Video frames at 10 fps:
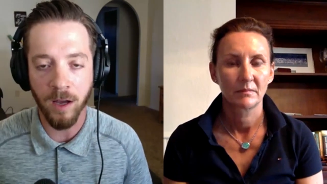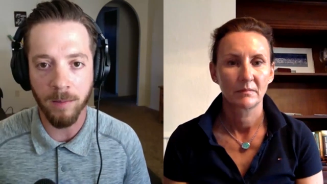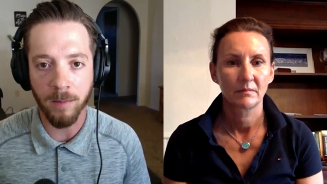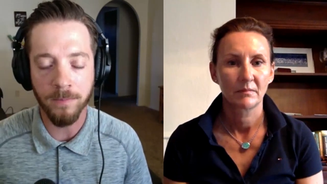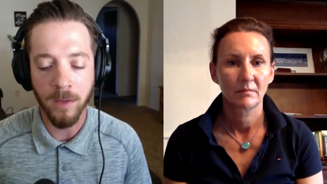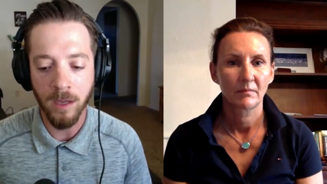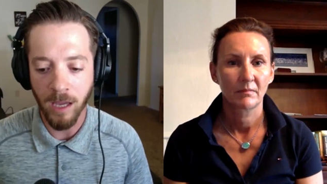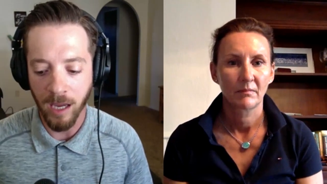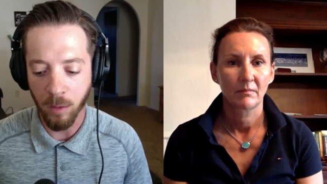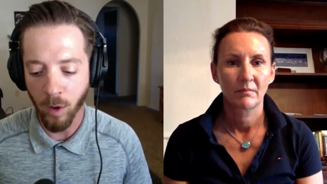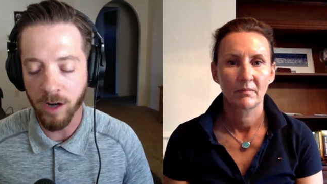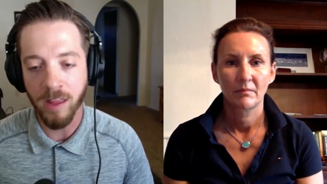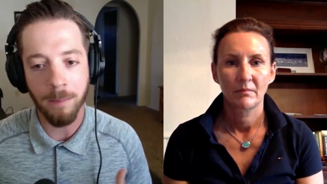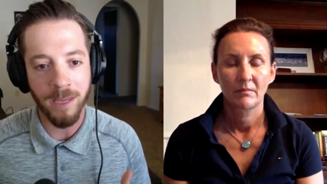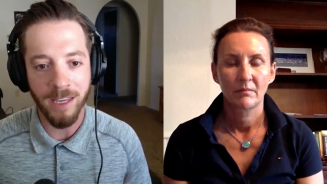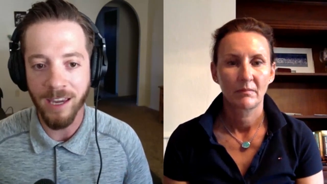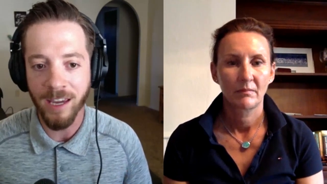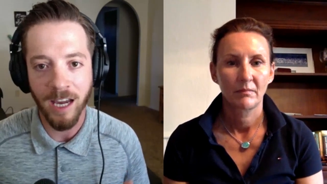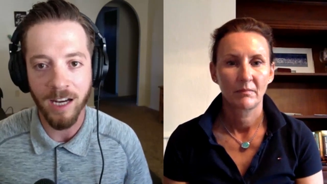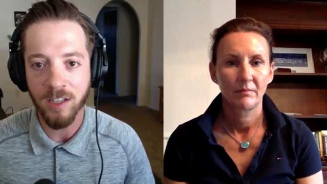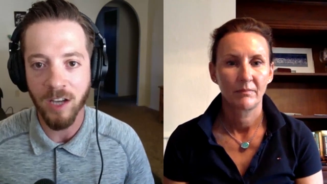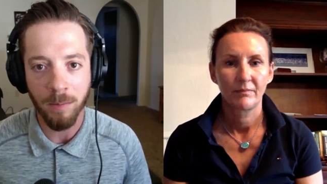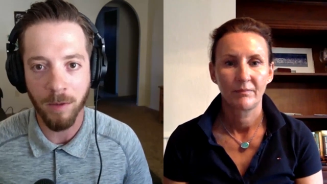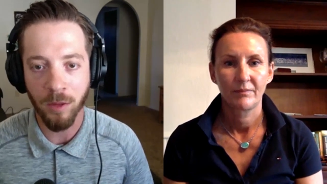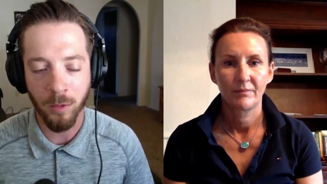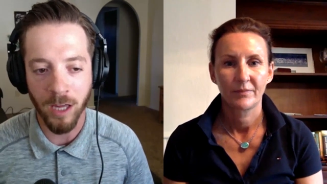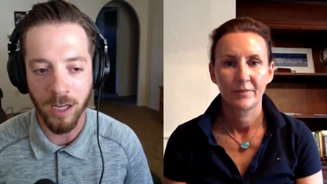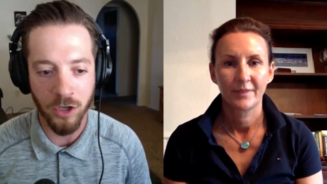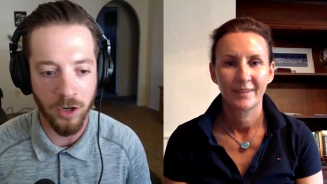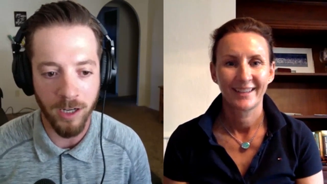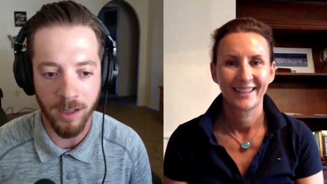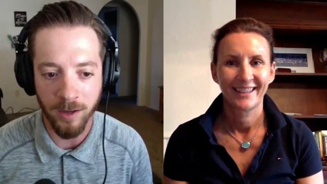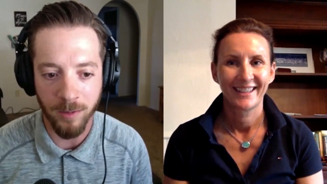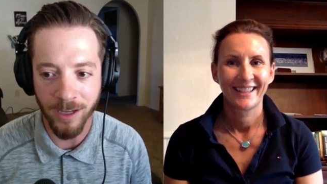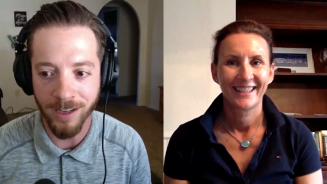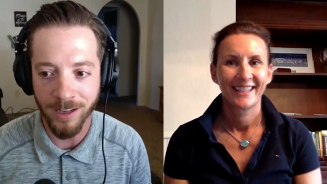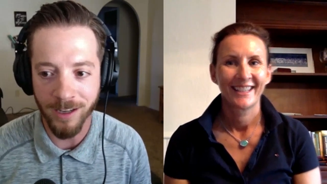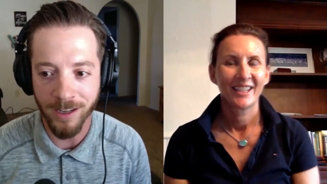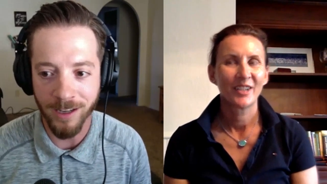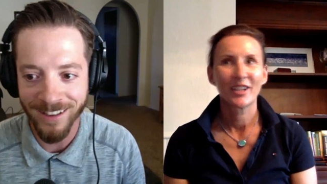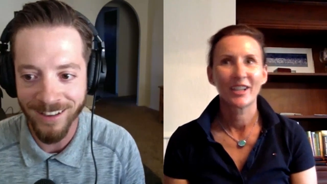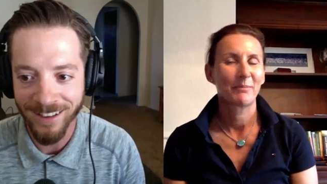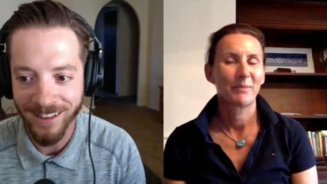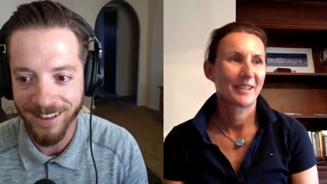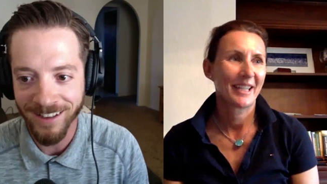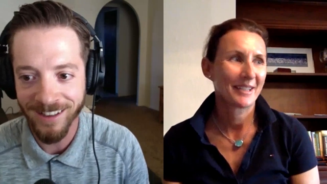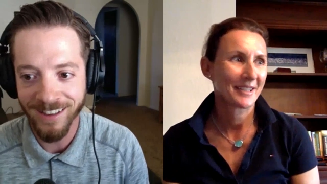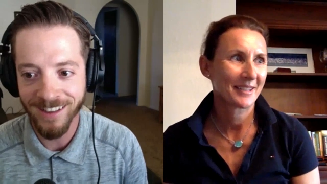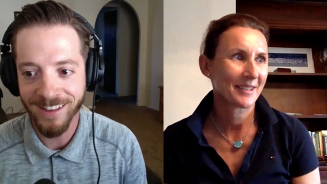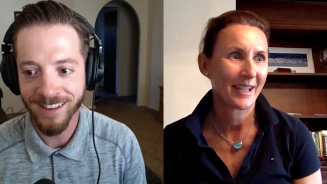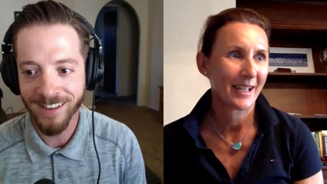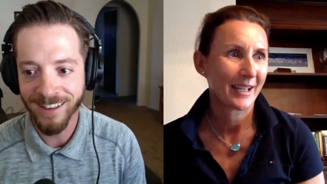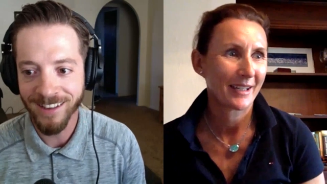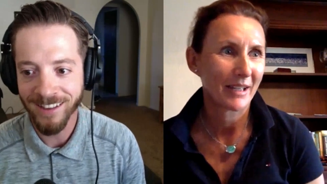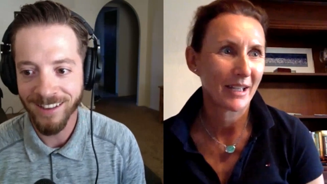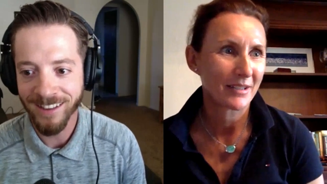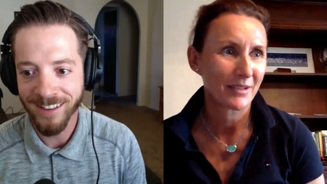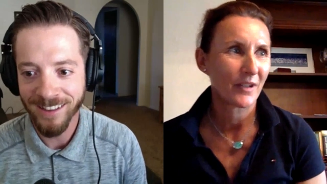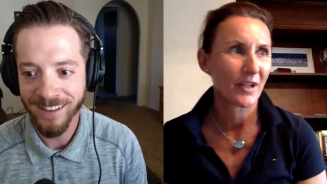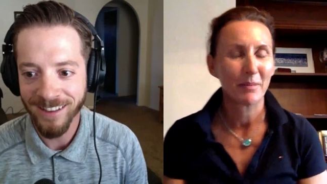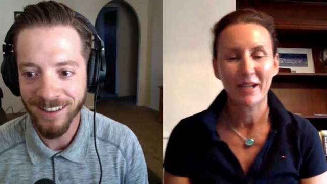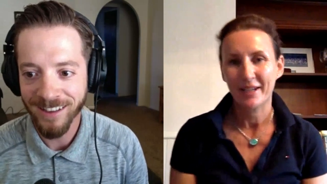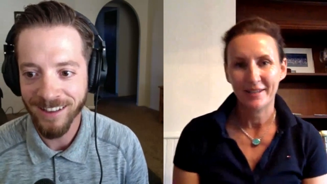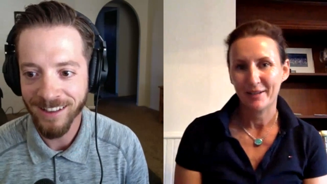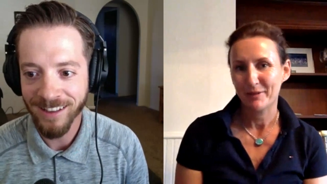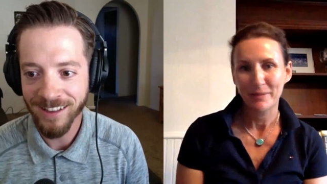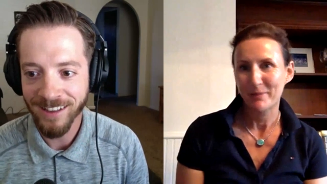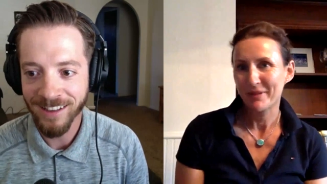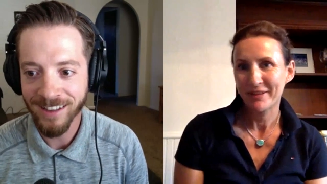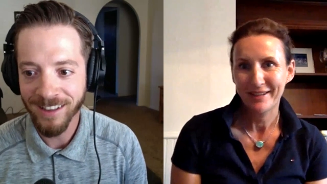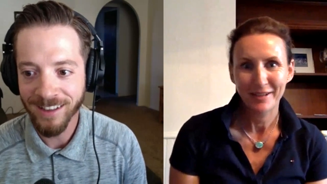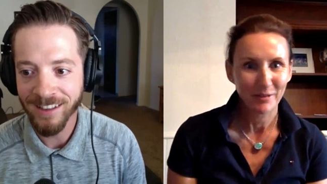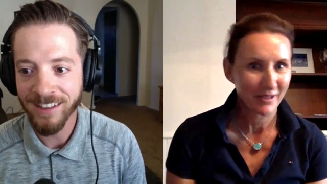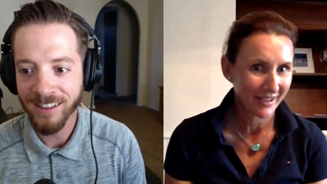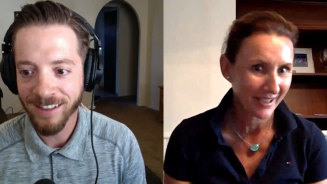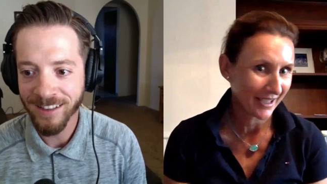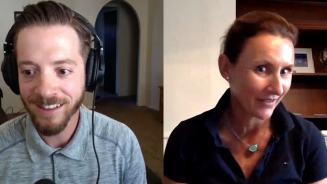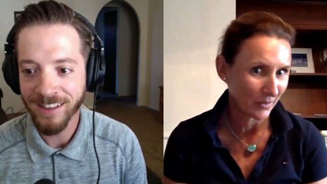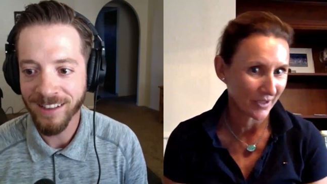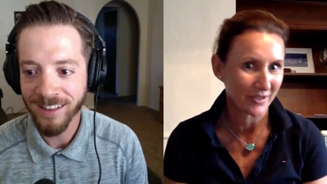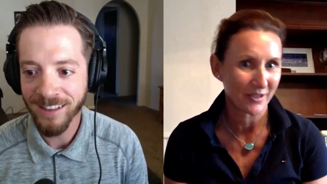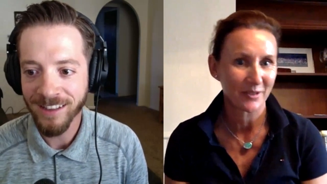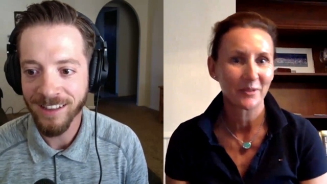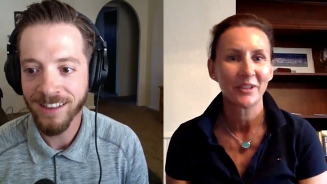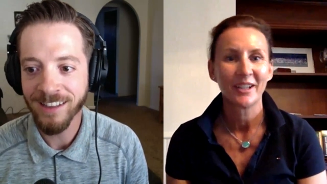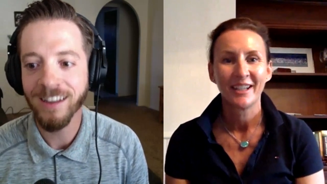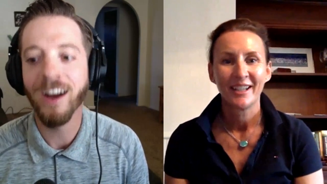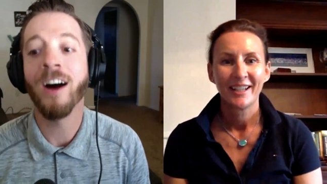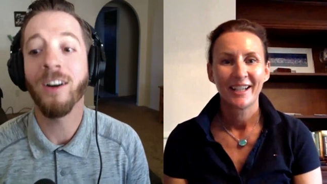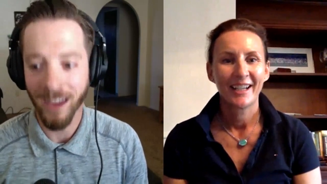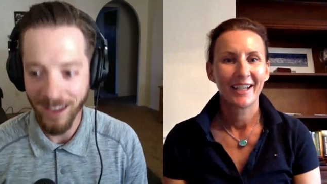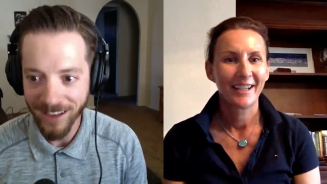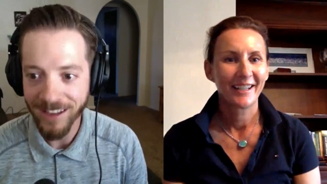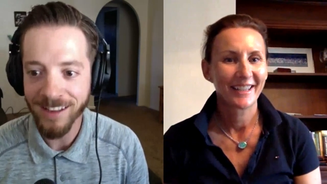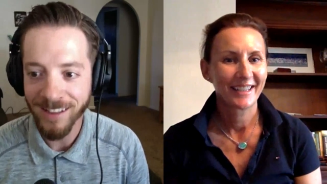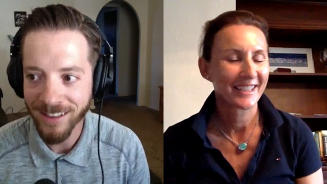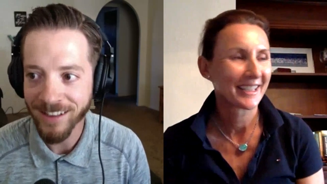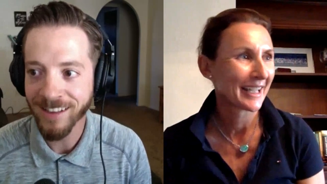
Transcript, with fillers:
Speaker 1: Um, and where did that begin? Kind of talk me through that journey a little bit.
Speaker 2: Okay, but that's as far back as I remember, that's the only thing I ever wanted to do. Okay. They didn't